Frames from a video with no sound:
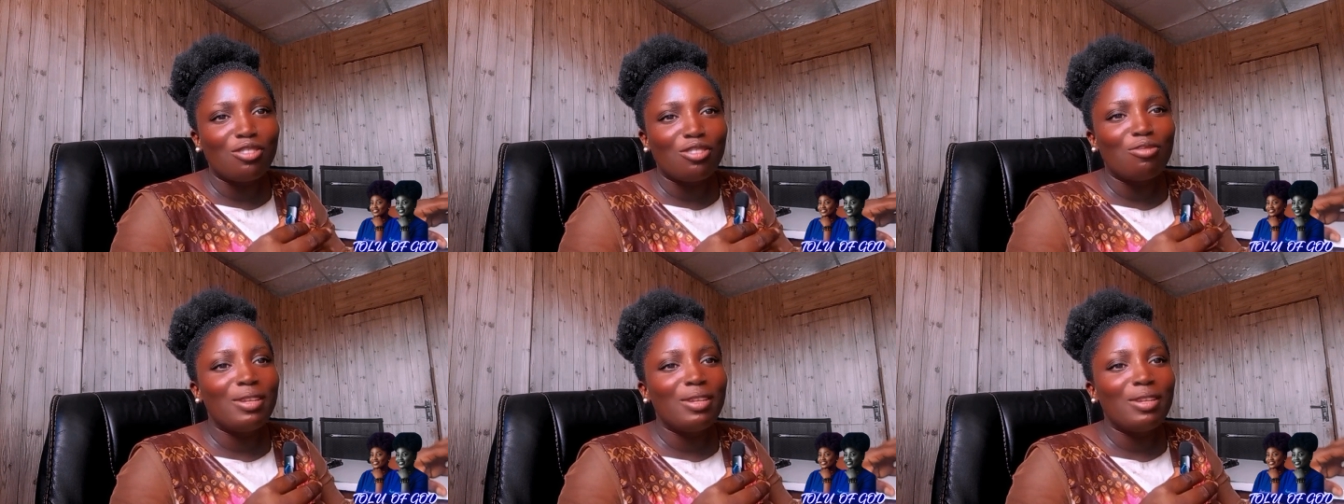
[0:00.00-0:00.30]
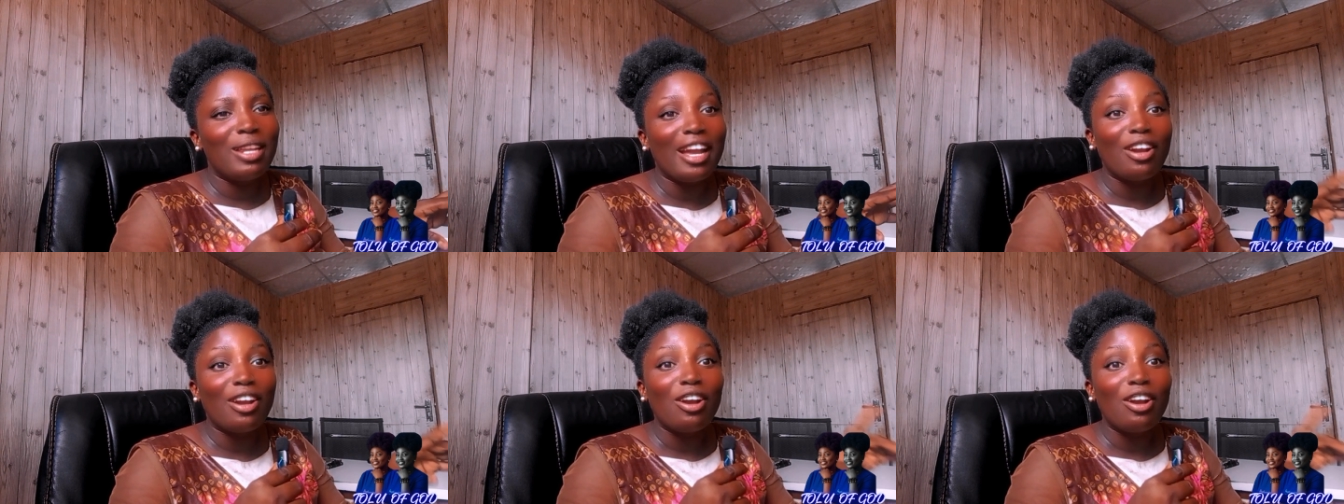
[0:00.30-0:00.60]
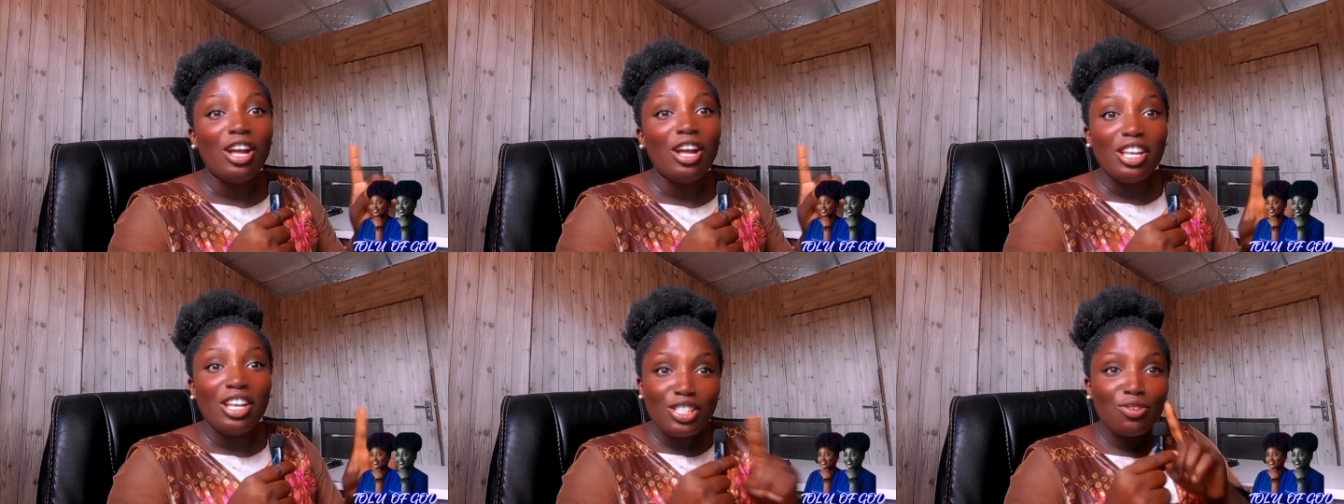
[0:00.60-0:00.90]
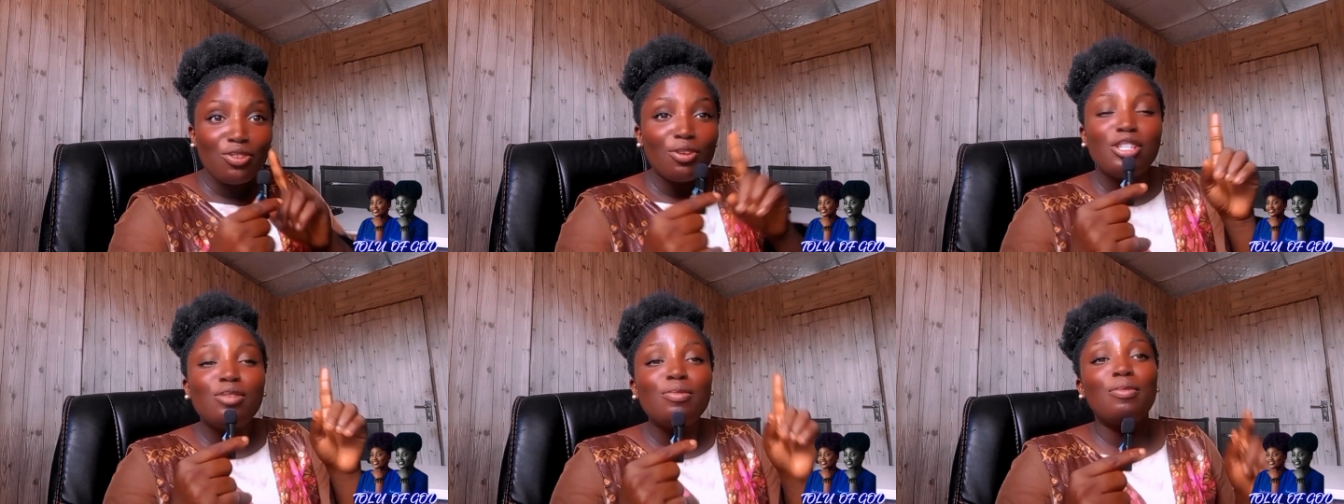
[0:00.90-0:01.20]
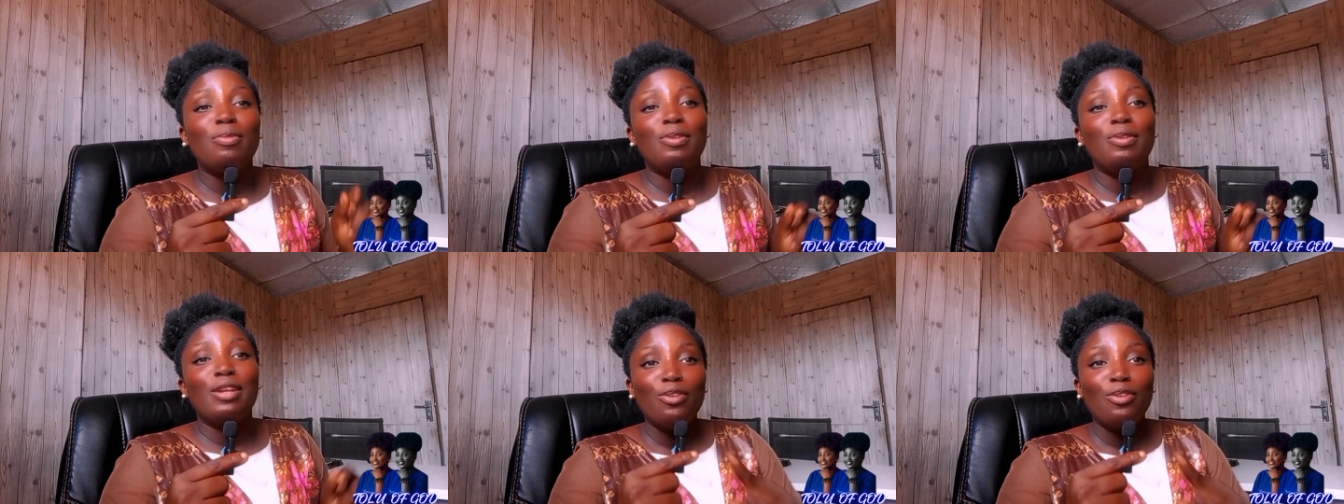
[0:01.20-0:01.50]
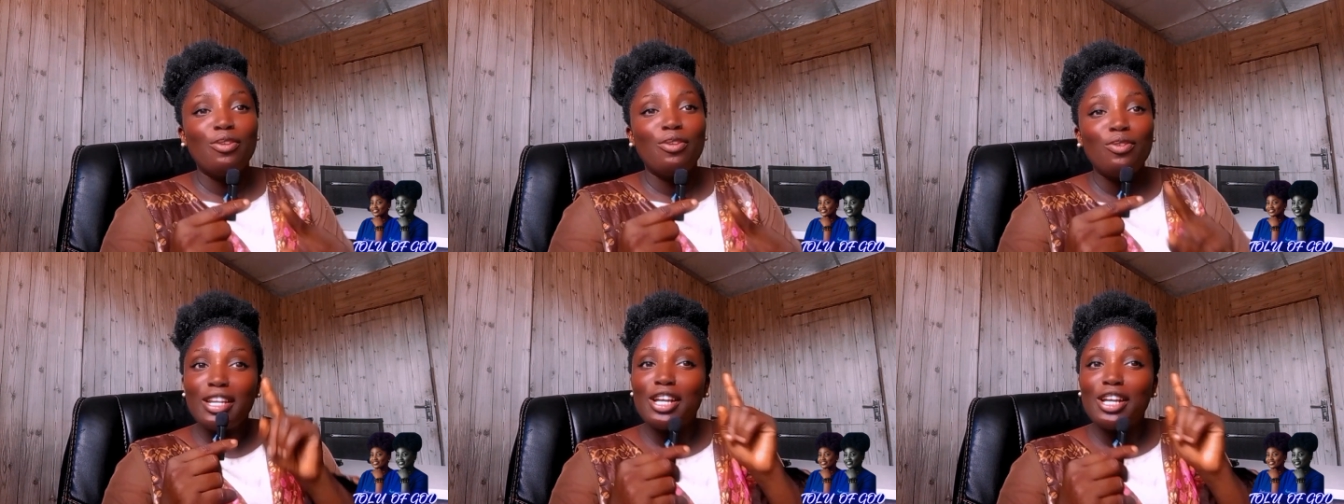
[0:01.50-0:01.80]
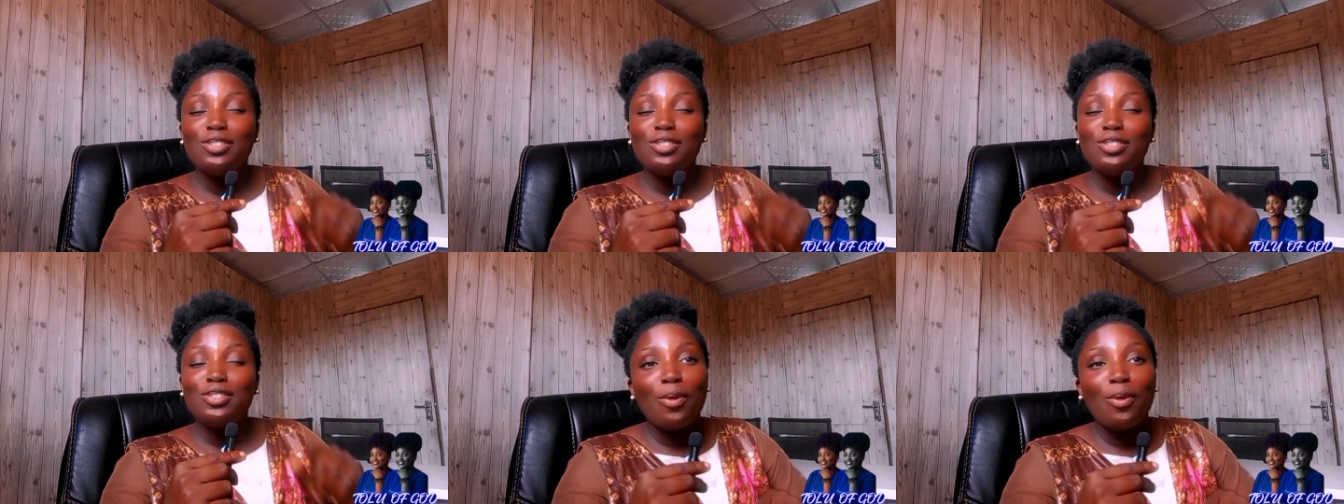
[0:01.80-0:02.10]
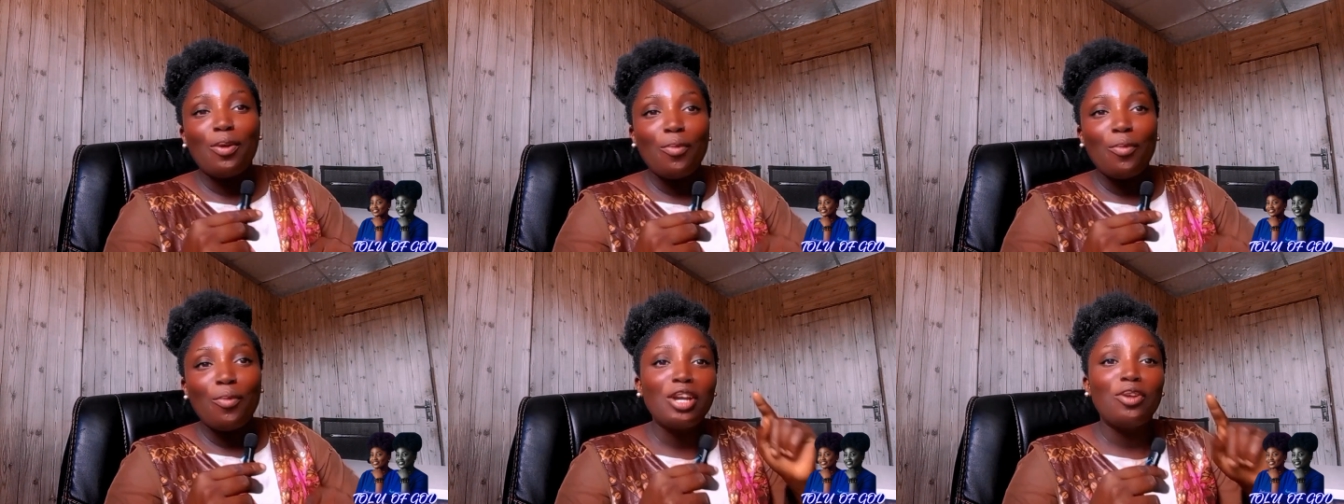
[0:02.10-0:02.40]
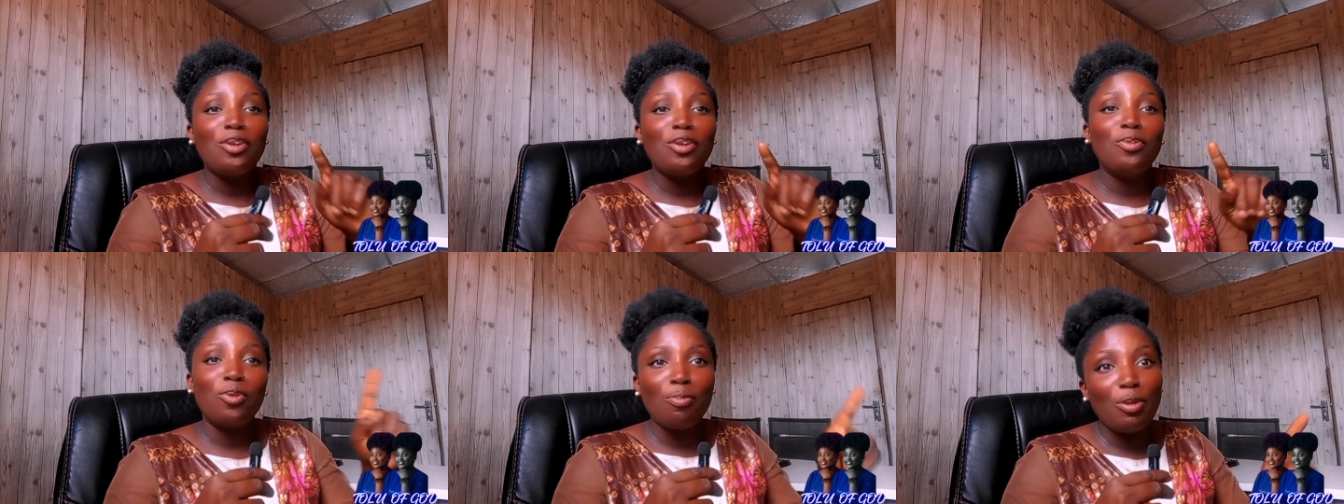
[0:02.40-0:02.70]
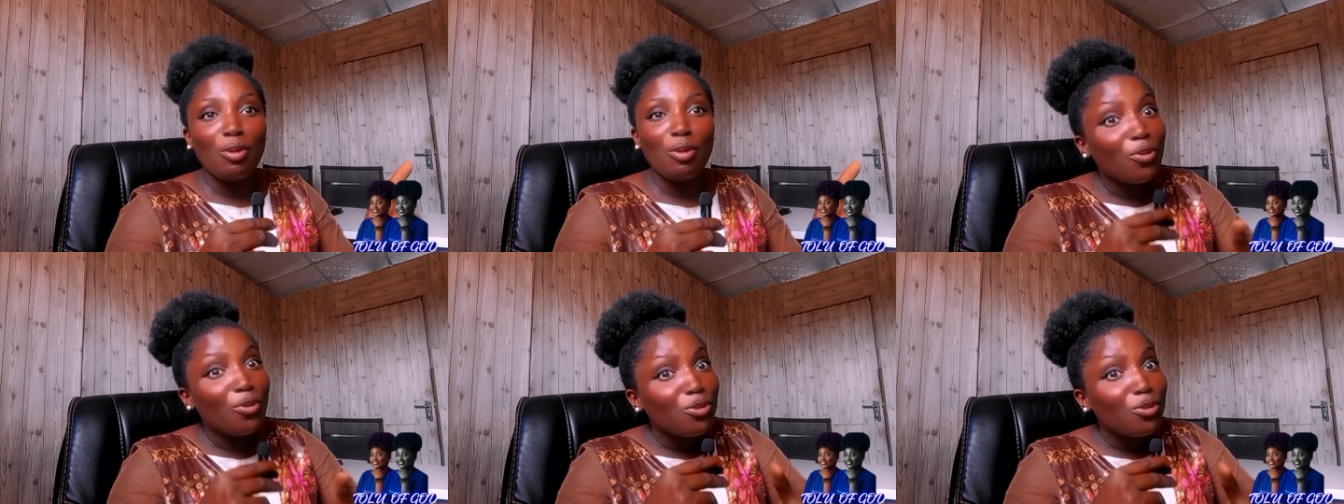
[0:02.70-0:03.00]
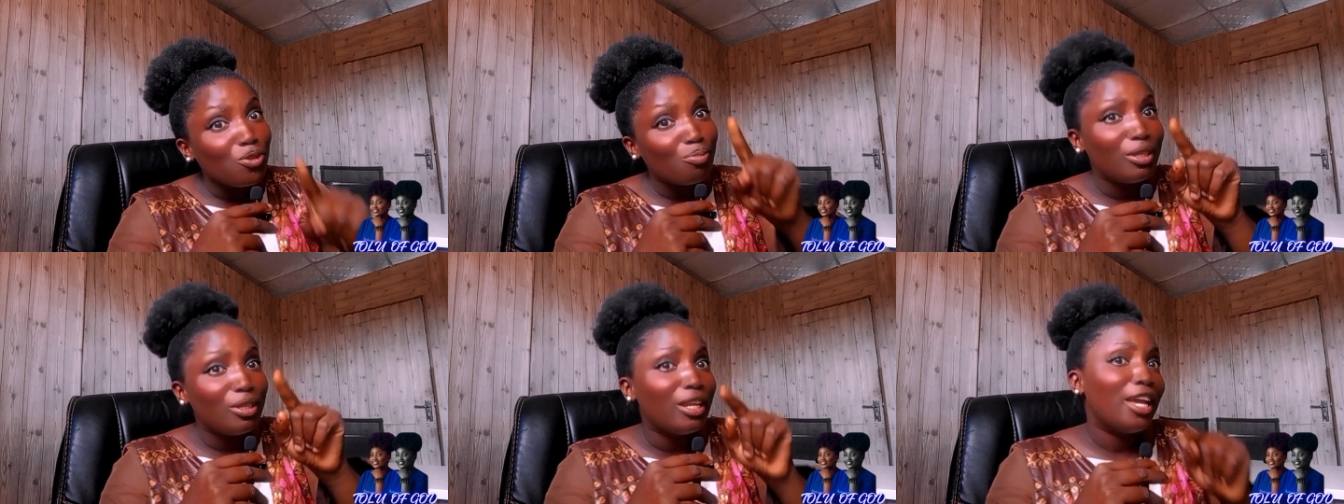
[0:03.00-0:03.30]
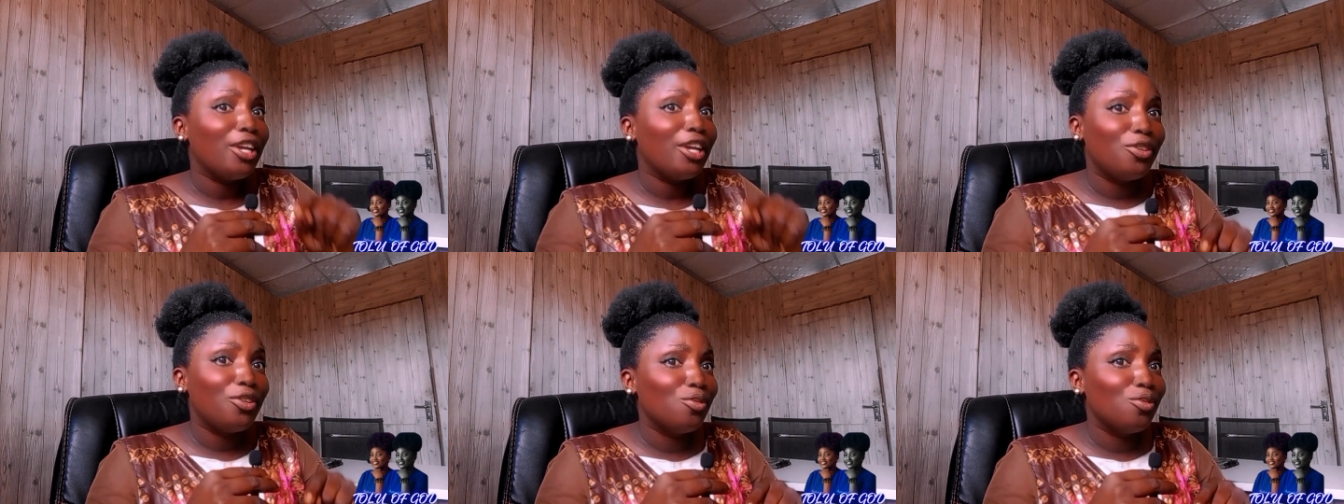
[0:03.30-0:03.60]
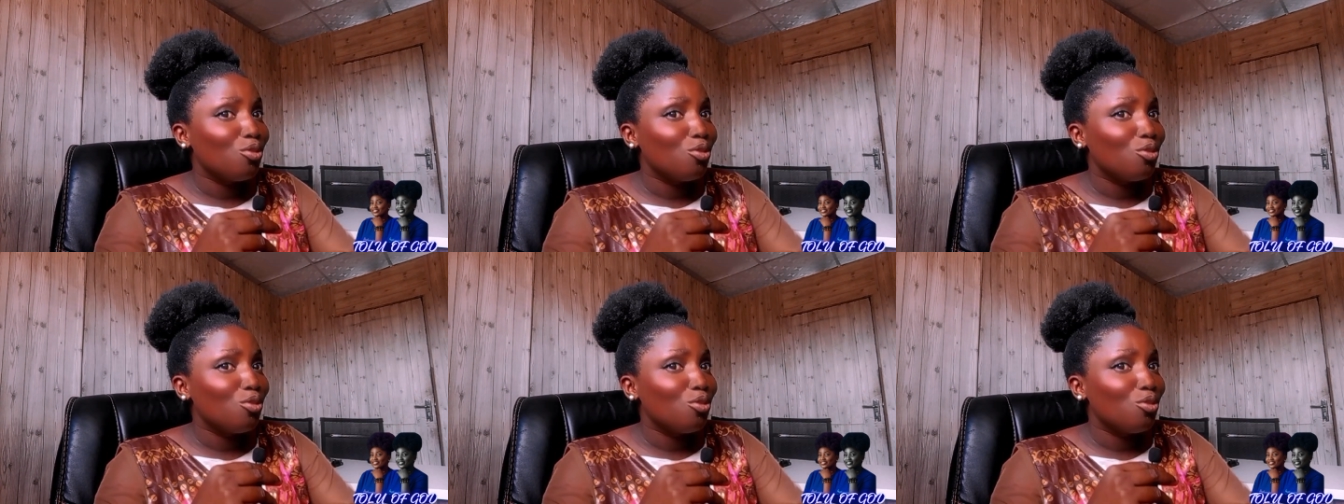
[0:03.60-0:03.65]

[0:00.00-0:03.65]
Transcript: They'll be like, see all these people, they're looking at you that when they grow up, they want to be like you.